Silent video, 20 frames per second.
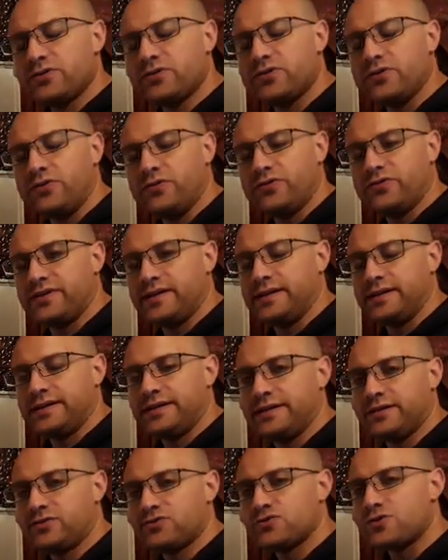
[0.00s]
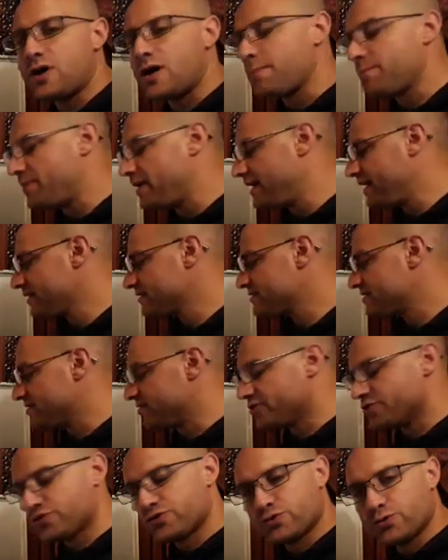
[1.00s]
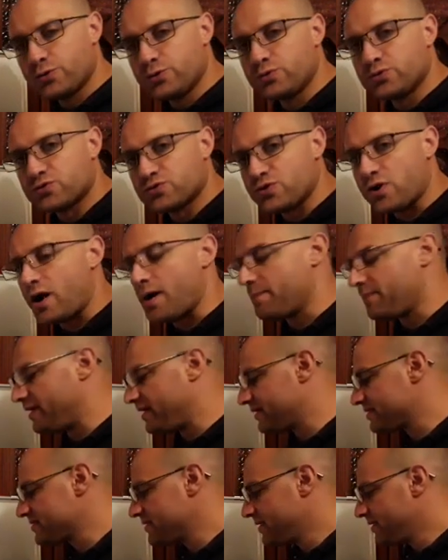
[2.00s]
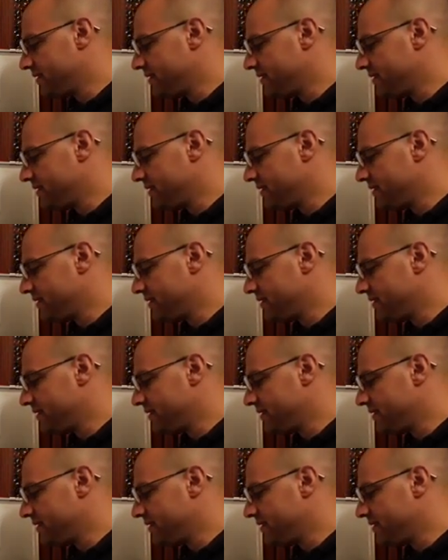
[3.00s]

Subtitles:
to those in the tropics, in the true tropics,